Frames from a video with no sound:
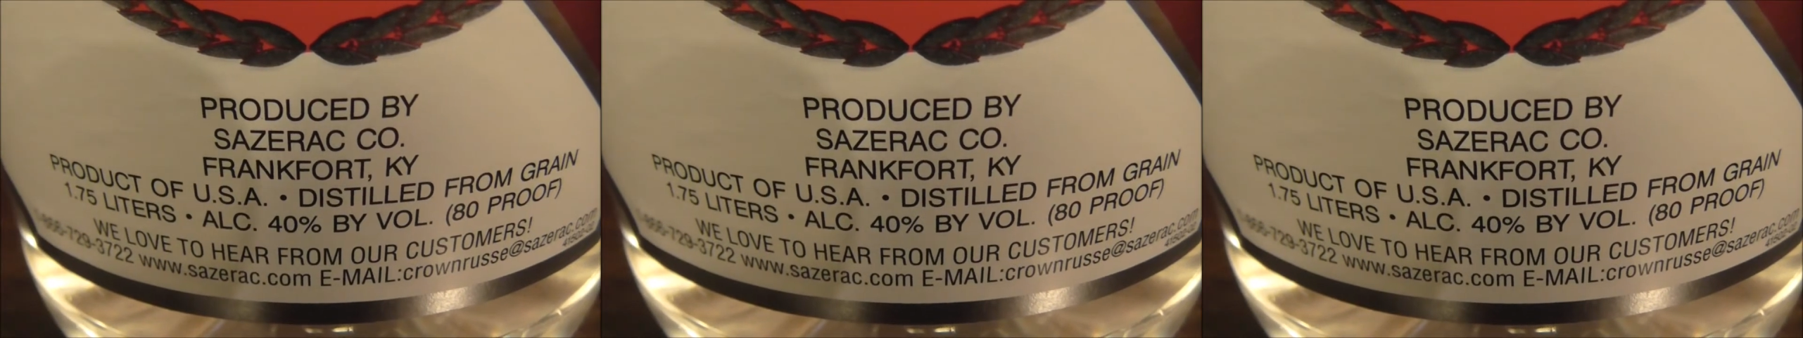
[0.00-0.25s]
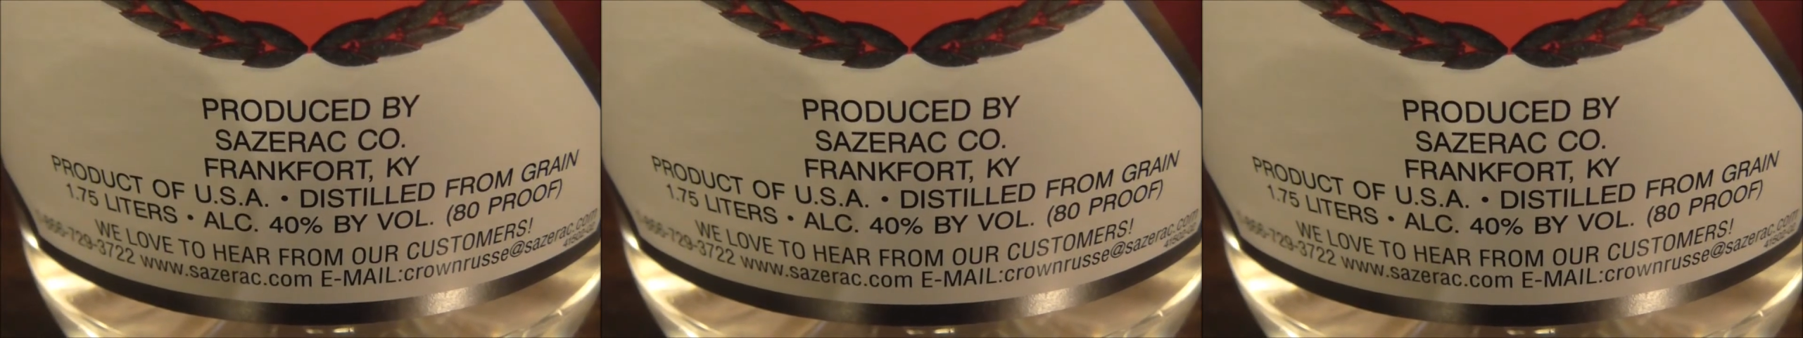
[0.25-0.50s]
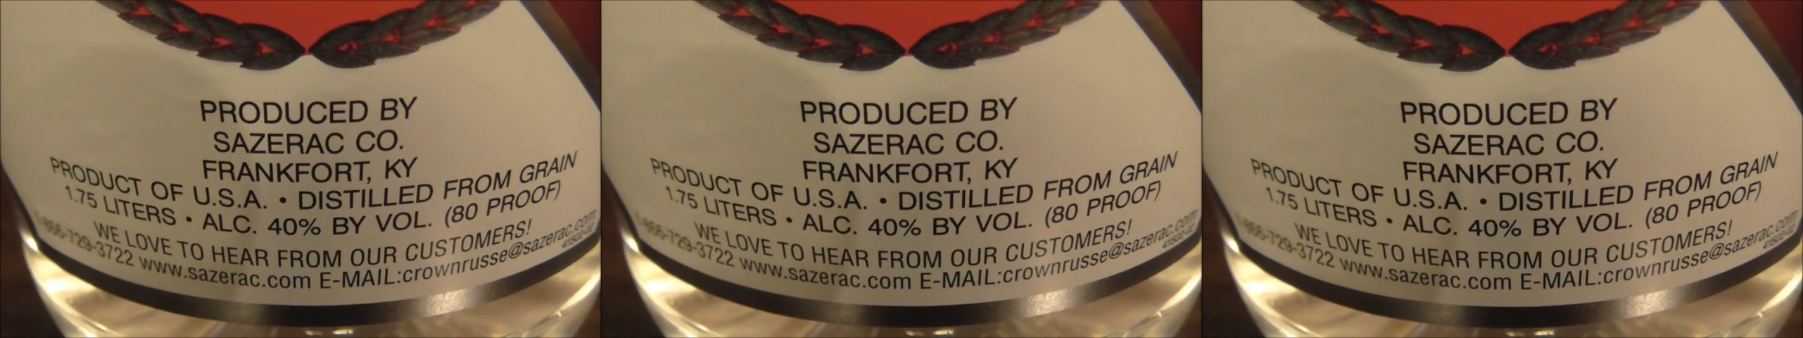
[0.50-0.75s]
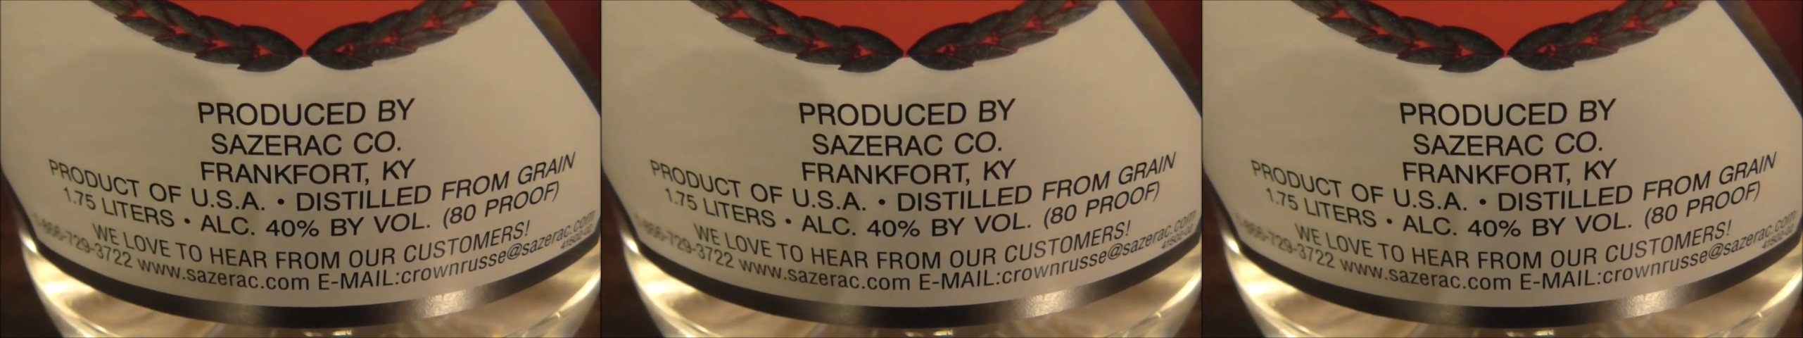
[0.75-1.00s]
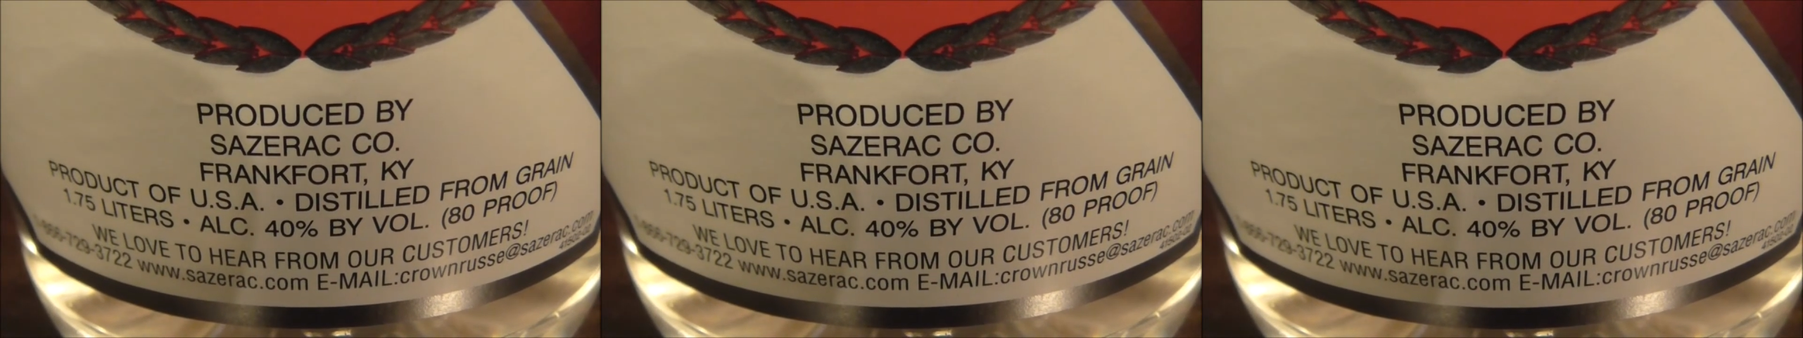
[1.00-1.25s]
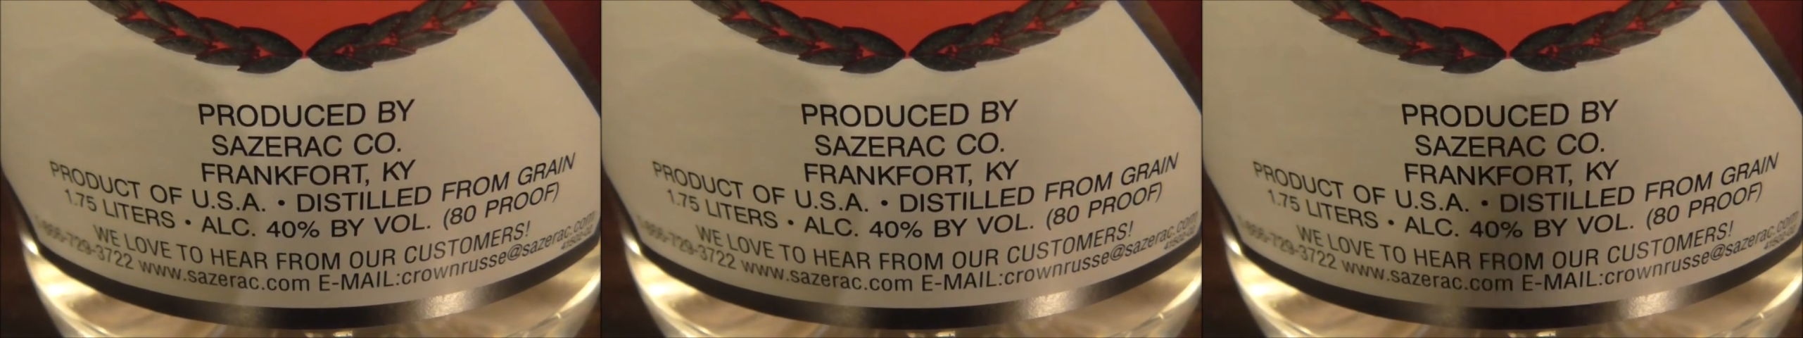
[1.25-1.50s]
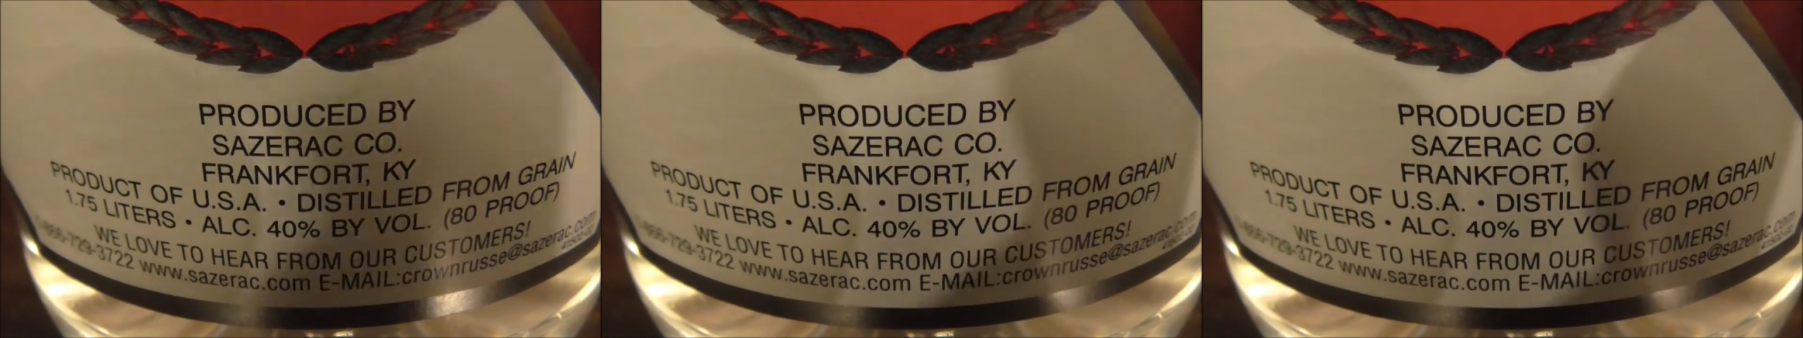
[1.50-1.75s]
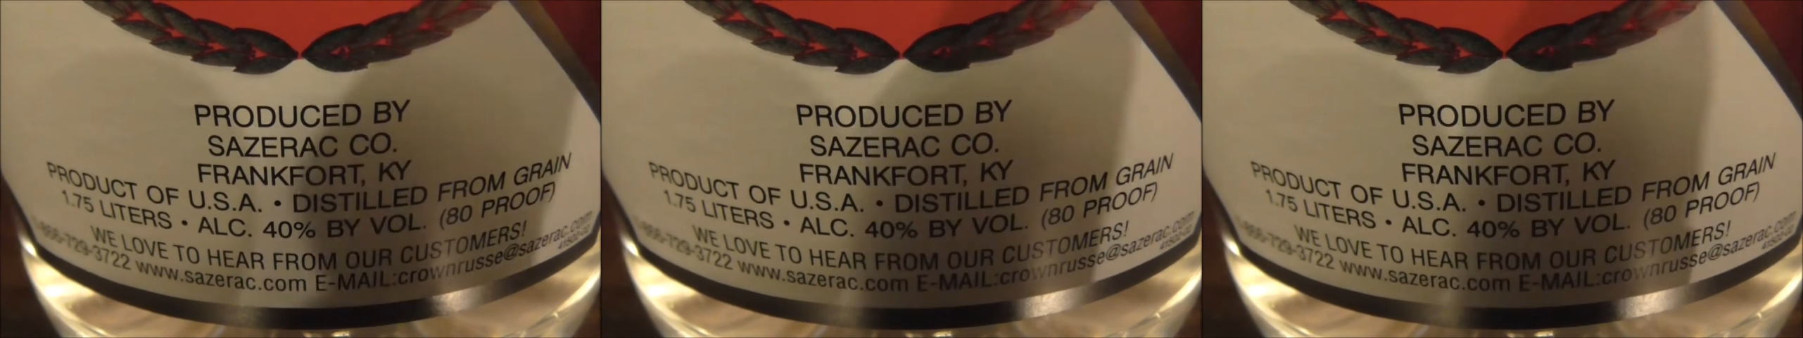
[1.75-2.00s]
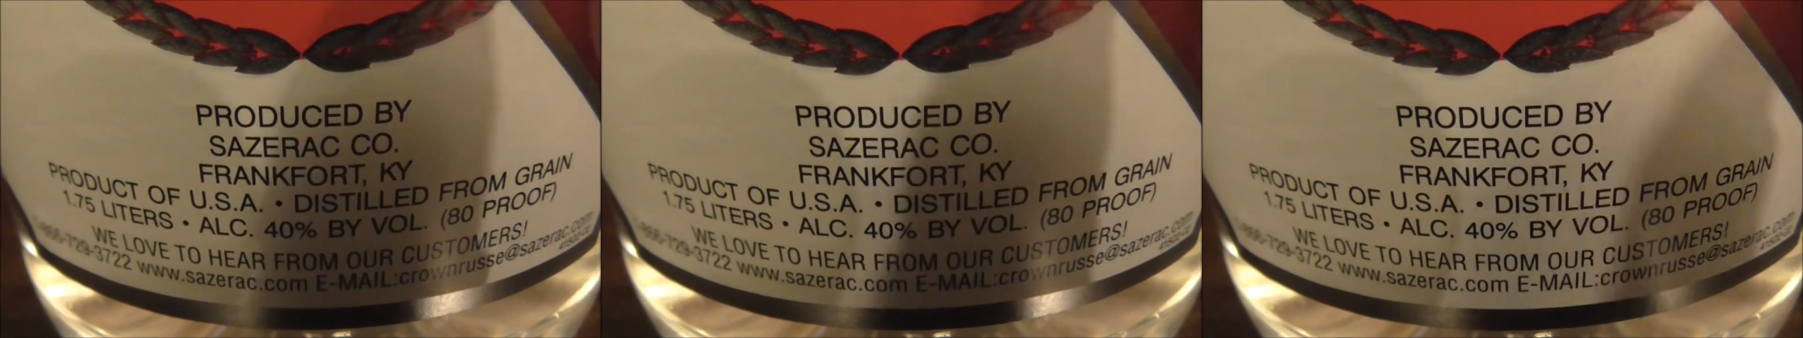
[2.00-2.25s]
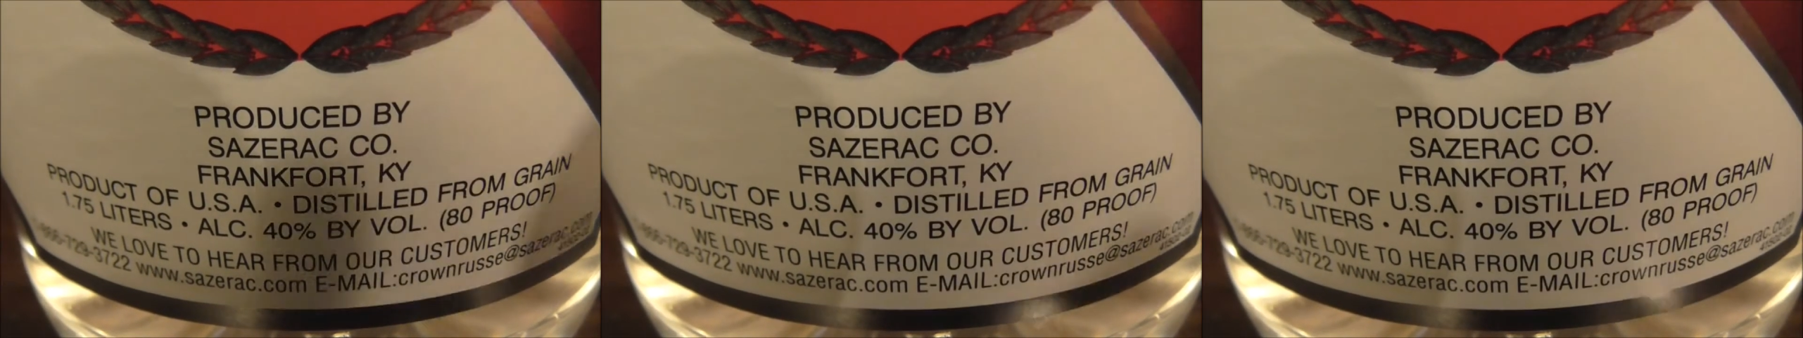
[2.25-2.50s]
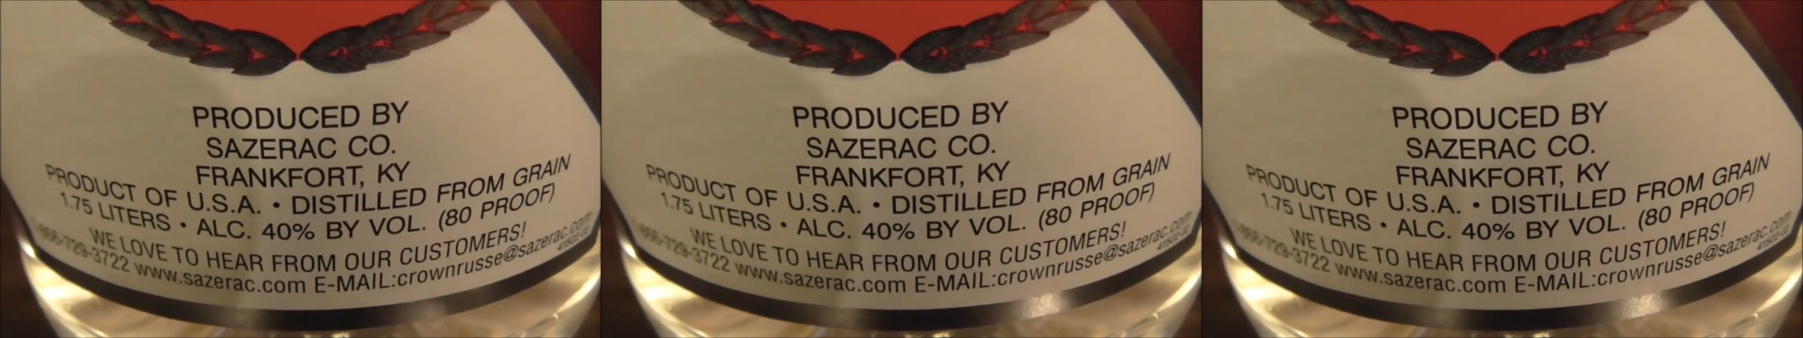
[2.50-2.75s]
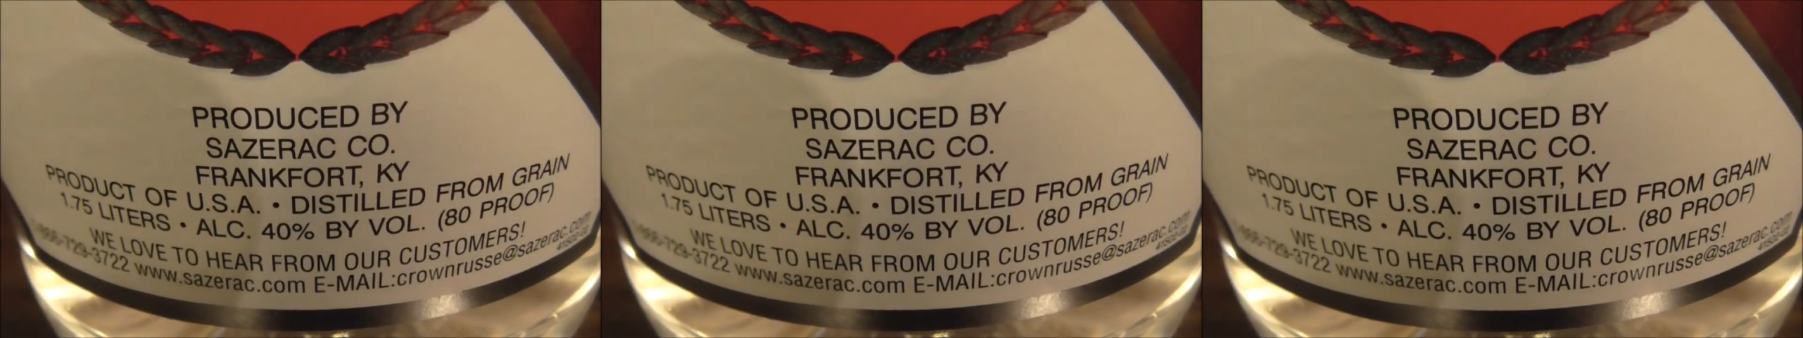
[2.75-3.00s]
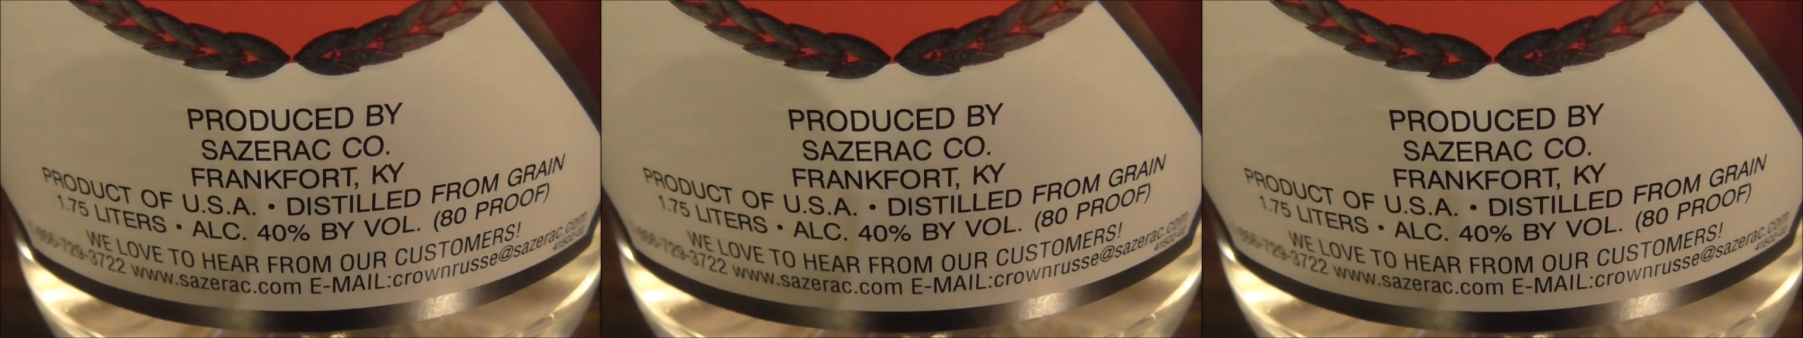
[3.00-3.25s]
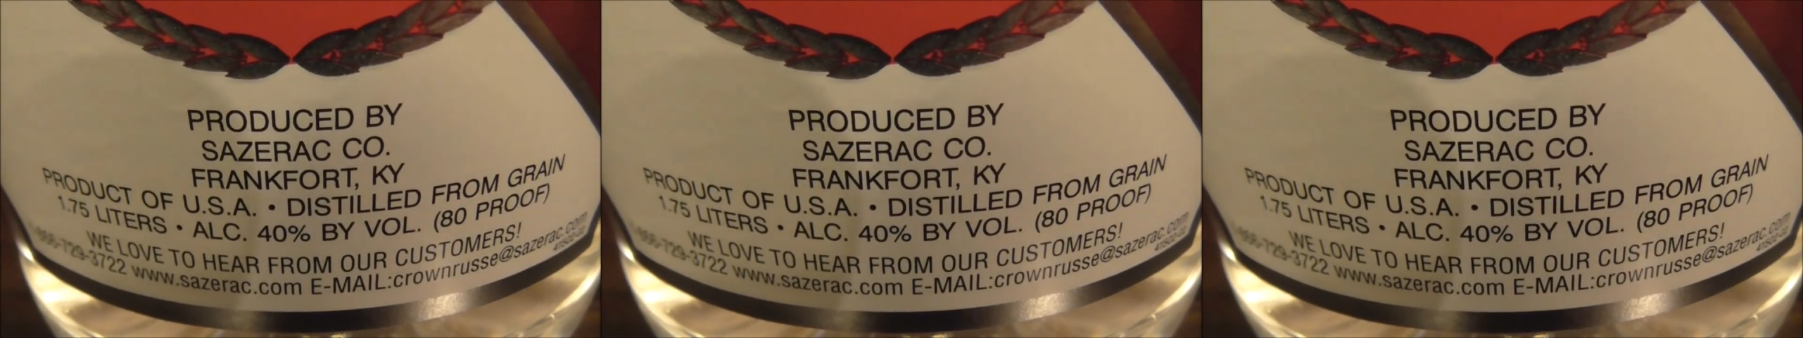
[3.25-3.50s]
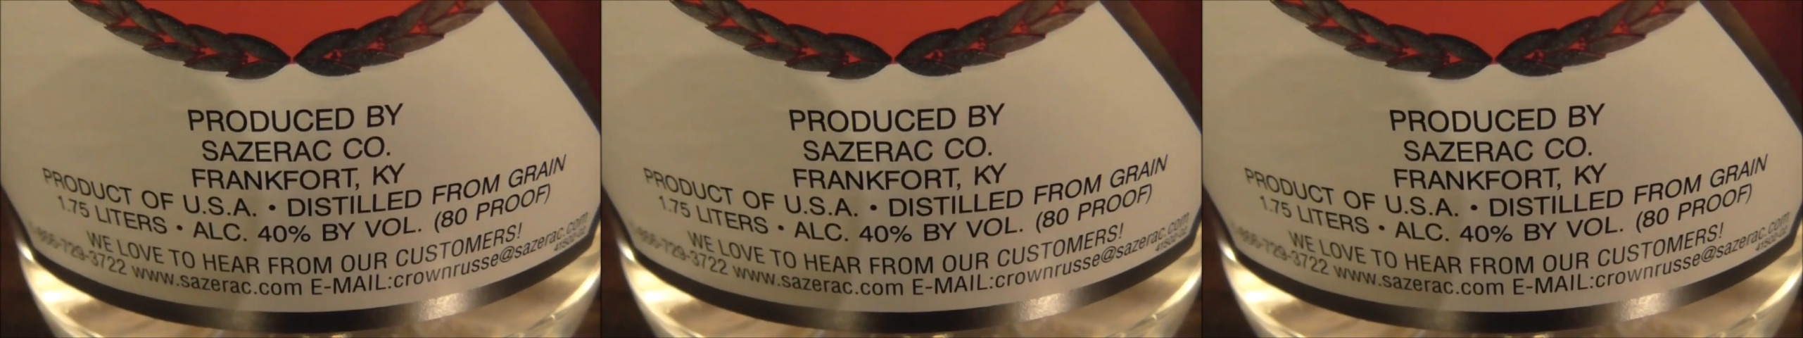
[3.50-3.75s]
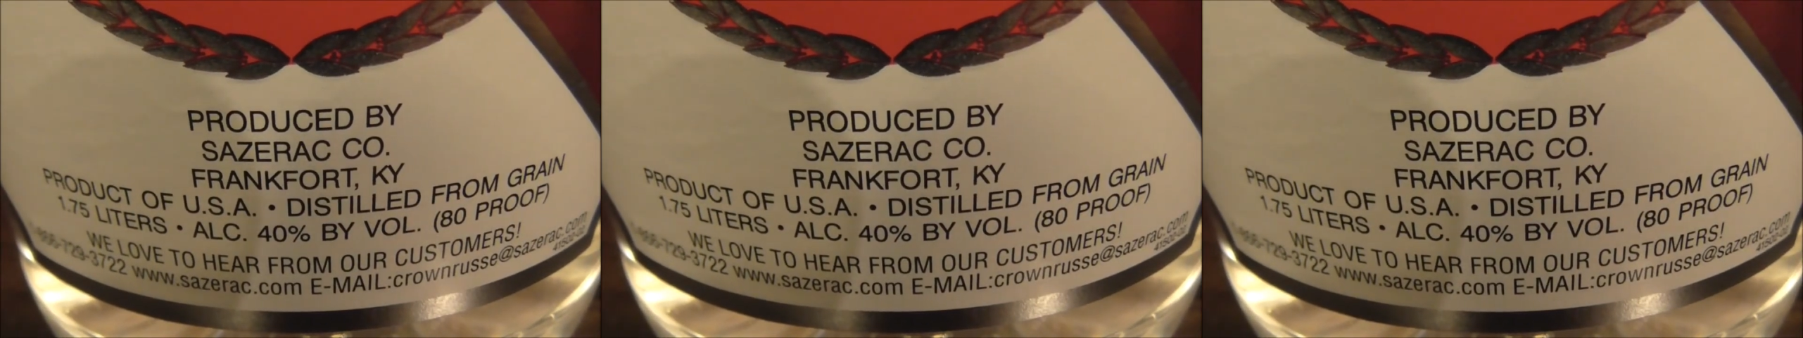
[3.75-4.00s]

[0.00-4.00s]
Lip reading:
No face is visible, so there are no lips to read.